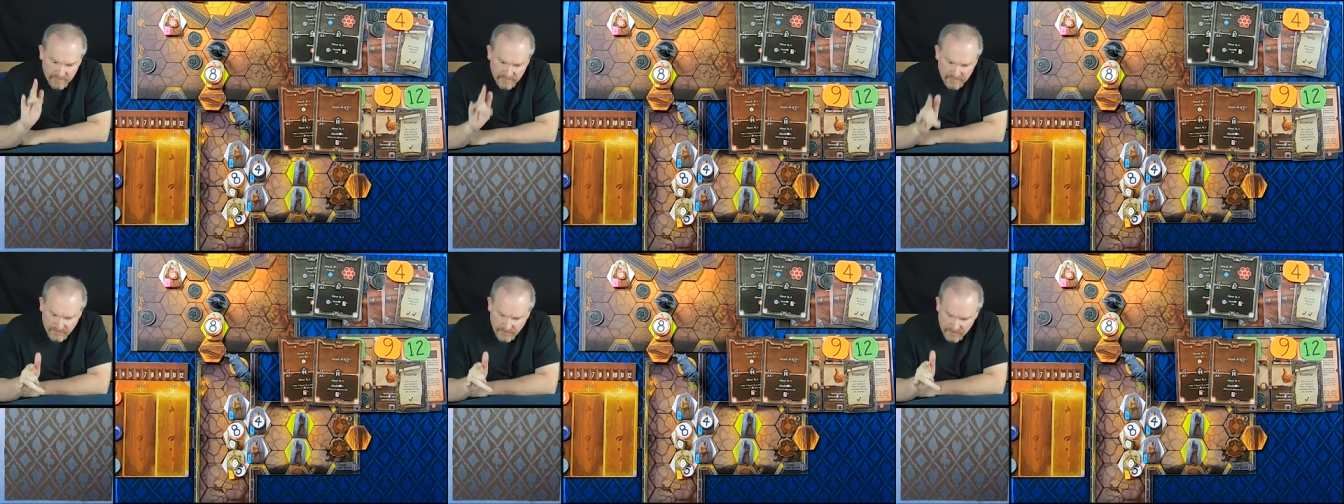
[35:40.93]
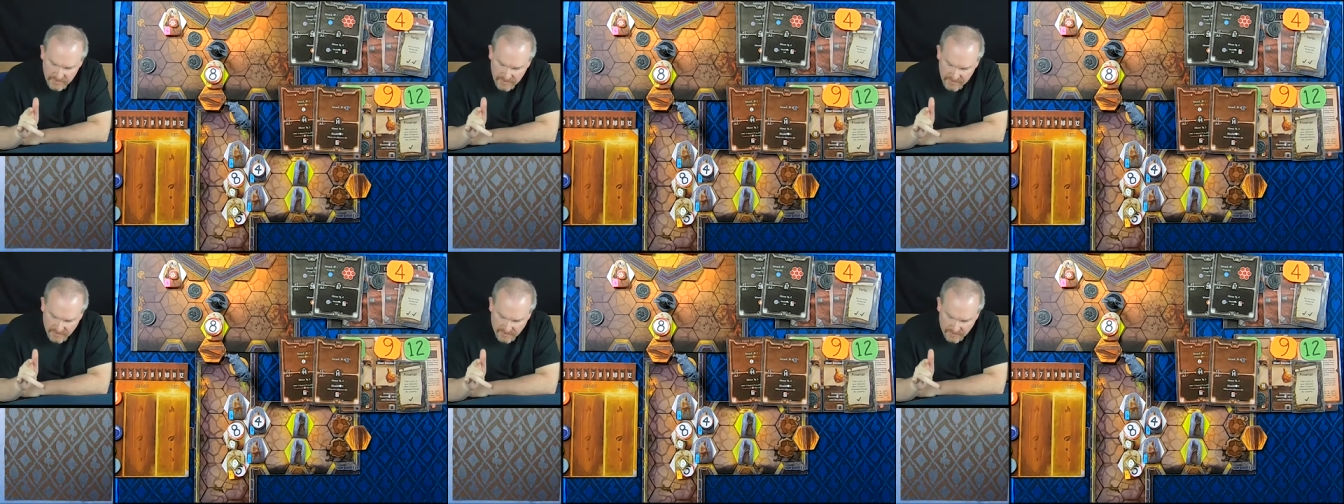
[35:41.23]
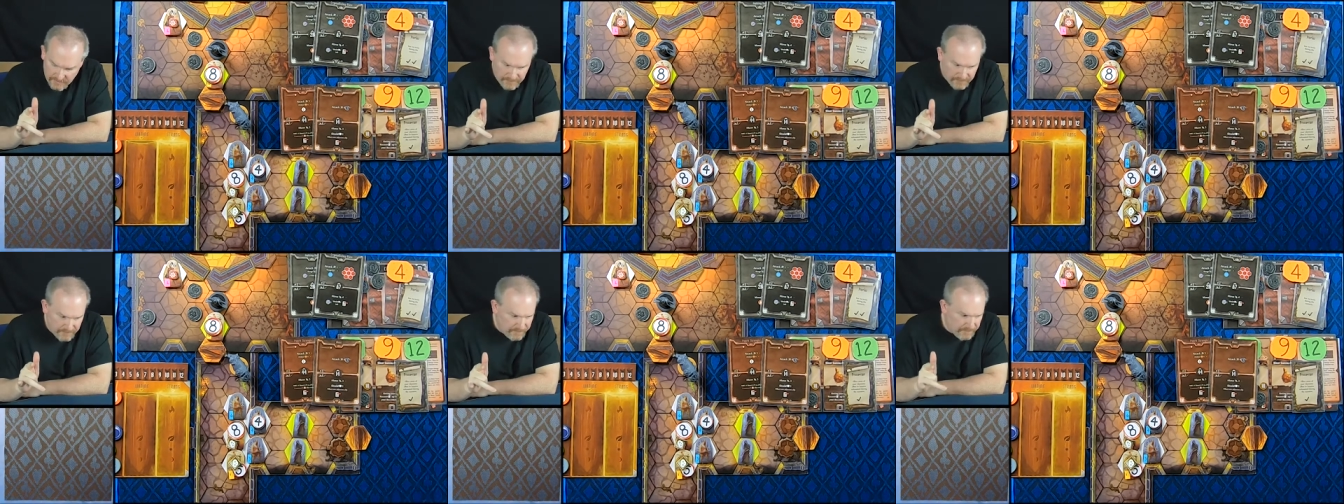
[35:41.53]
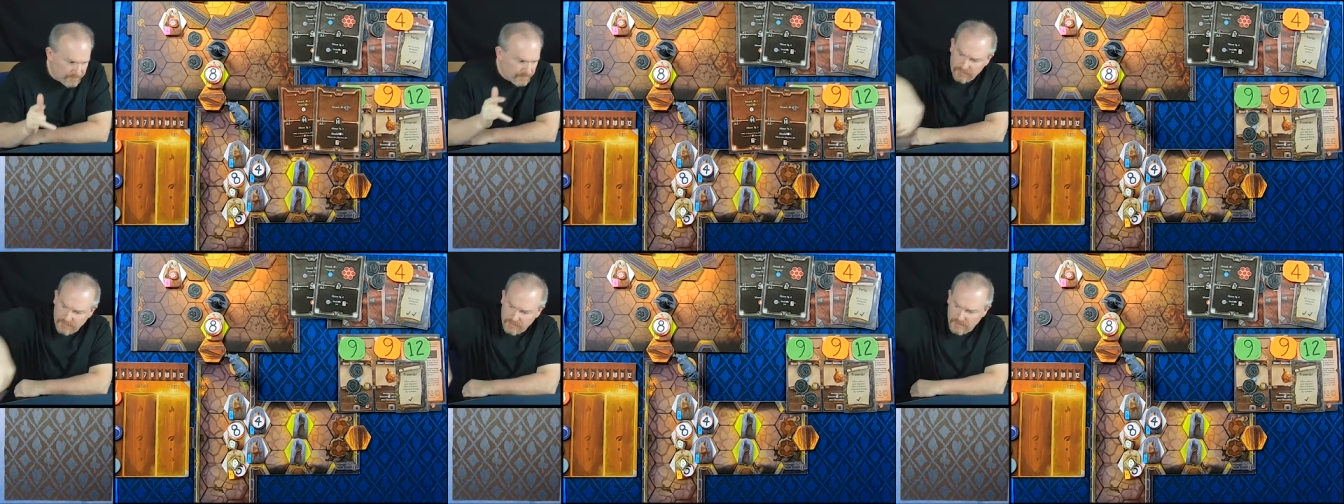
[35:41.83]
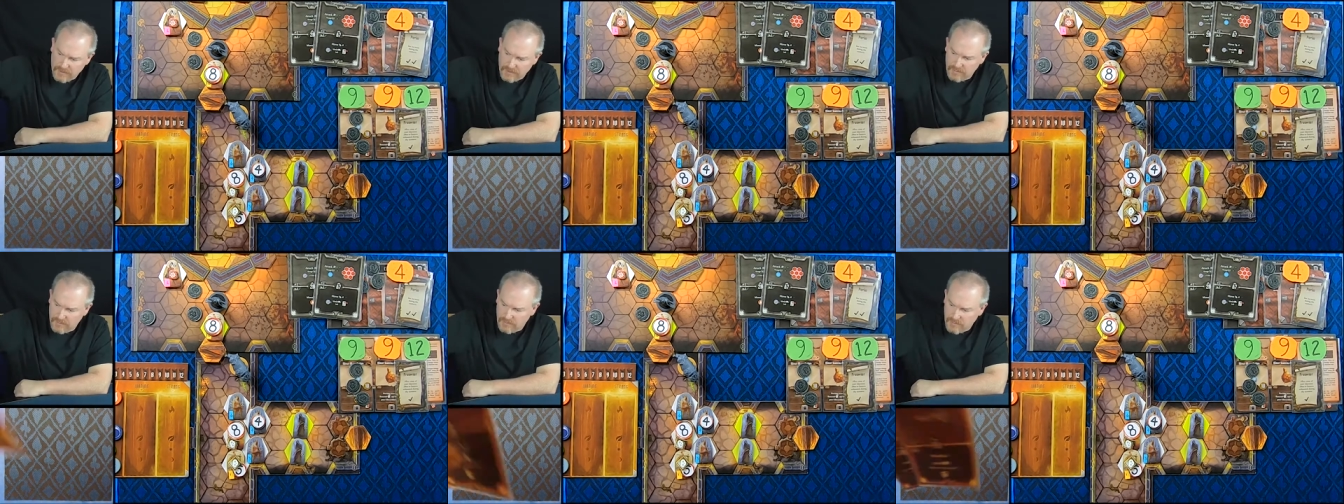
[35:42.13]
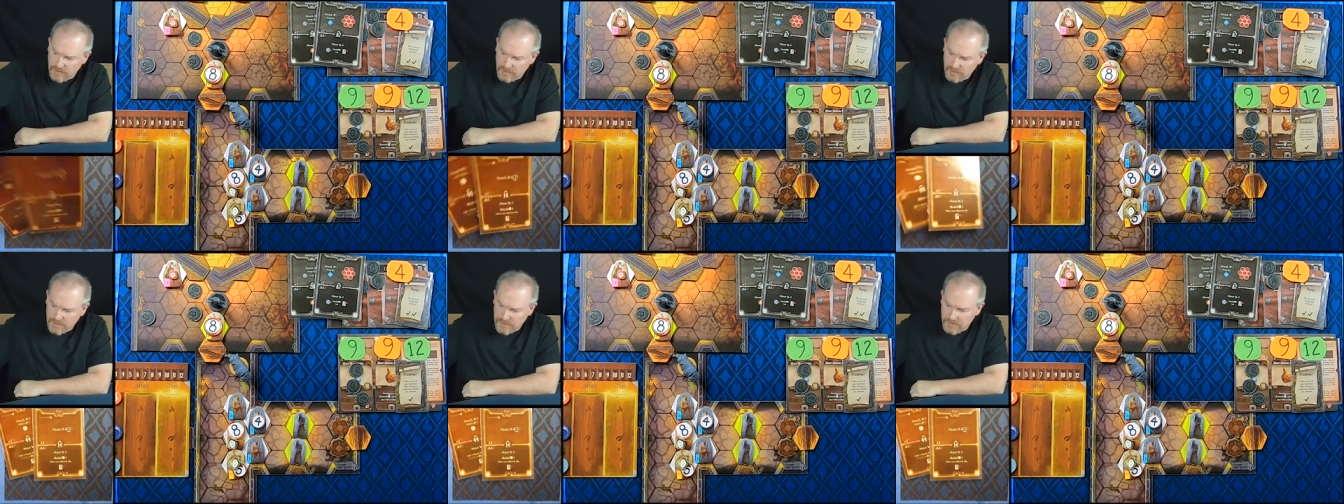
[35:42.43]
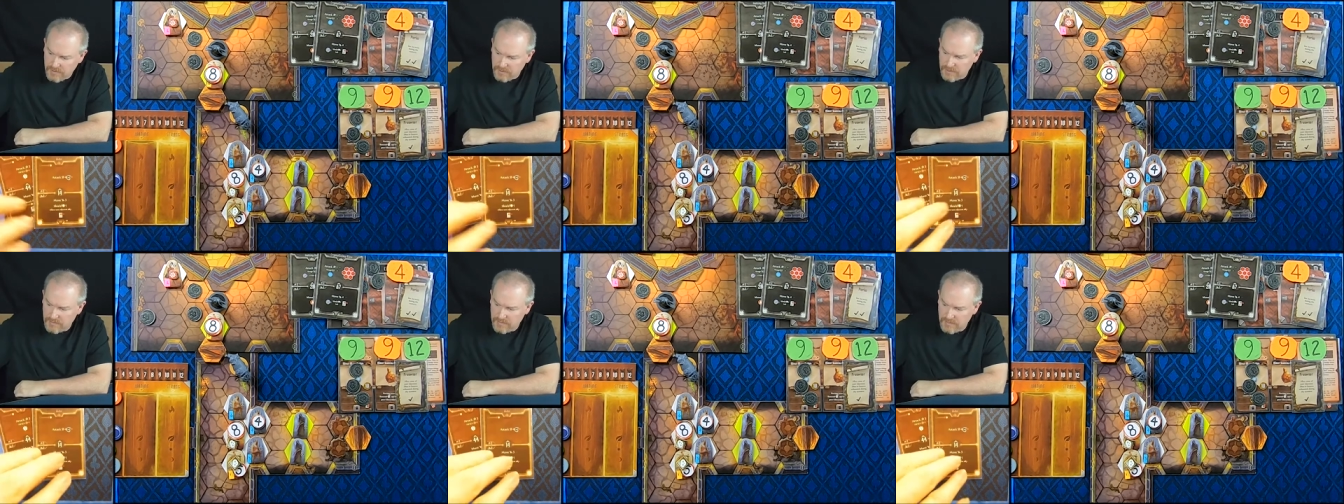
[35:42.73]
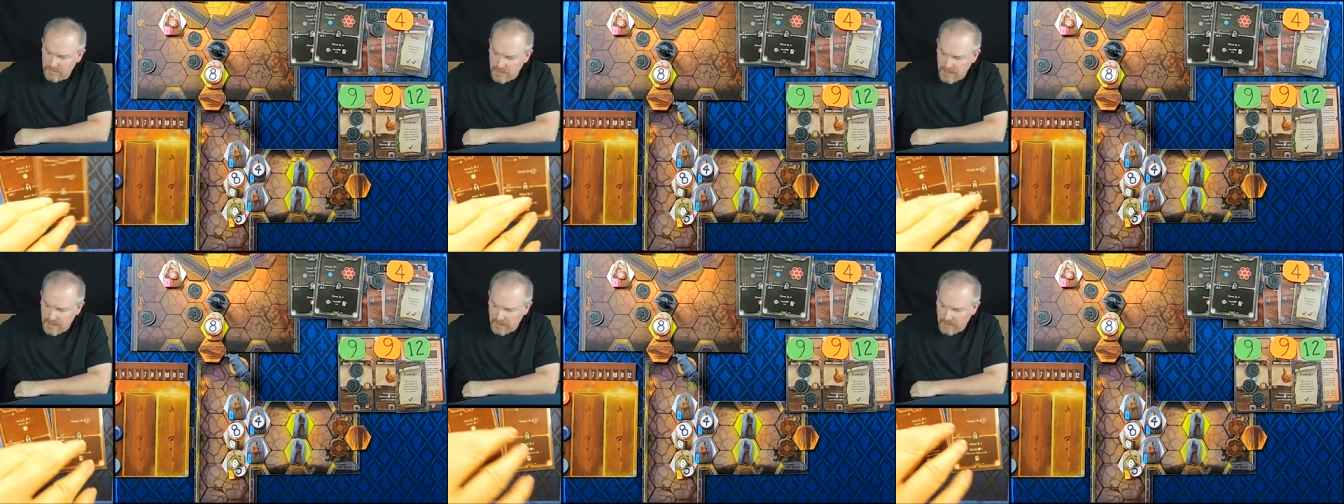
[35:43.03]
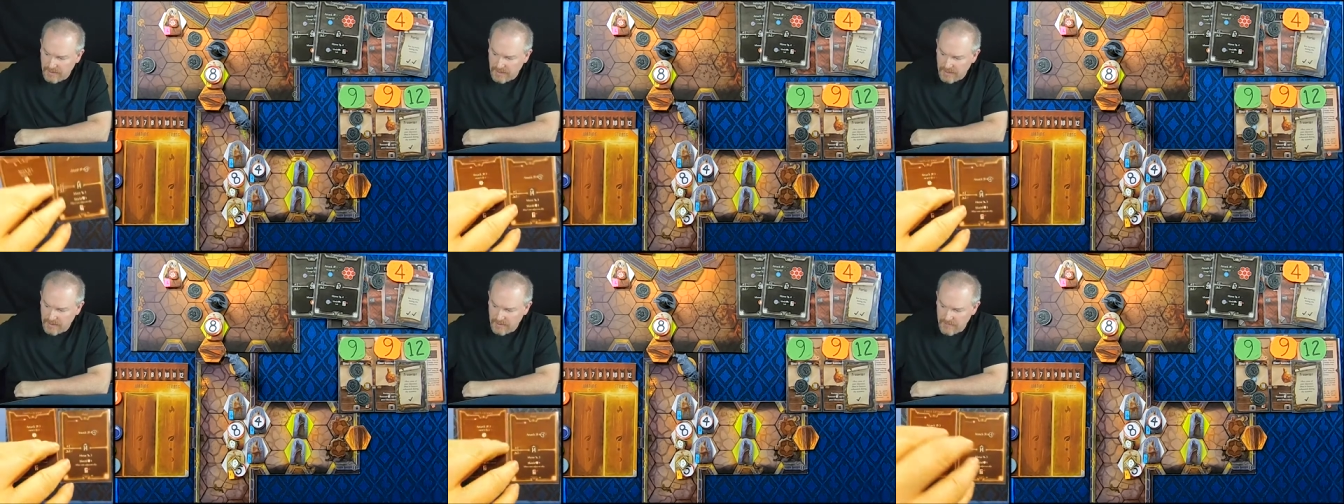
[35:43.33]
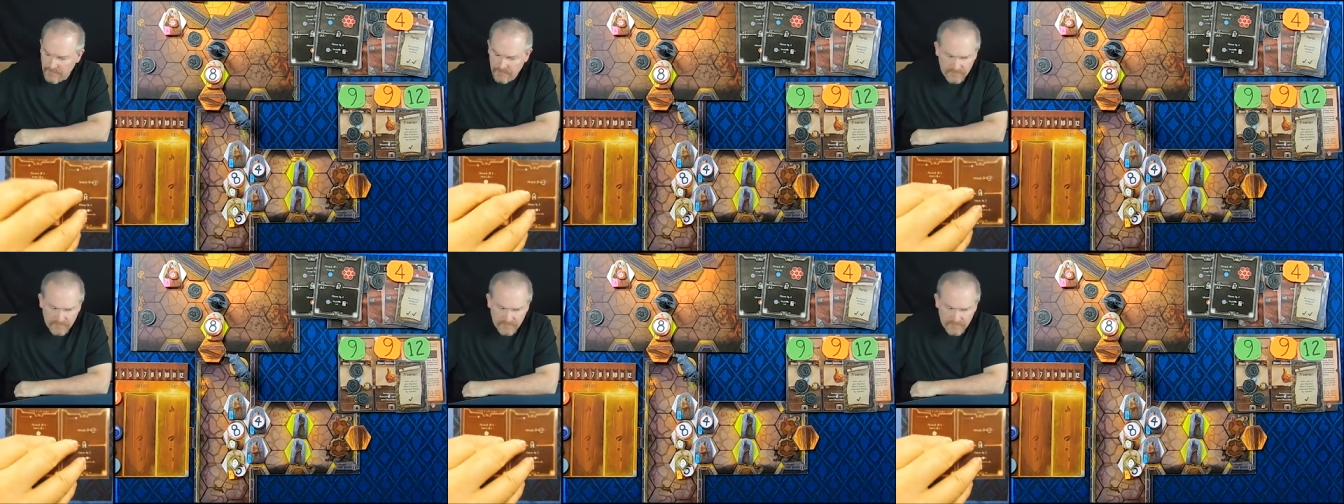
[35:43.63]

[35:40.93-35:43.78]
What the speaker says: First up, Mojo and Barry.